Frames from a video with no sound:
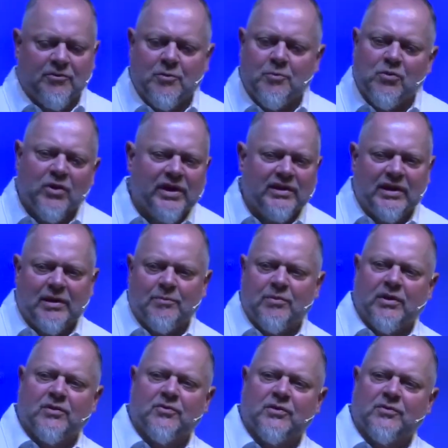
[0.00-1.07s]
you prayed that
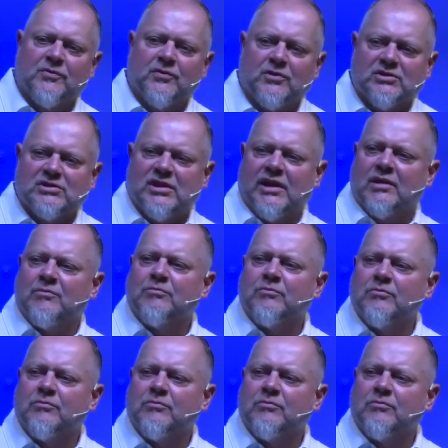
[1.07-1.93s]
prayer for the first time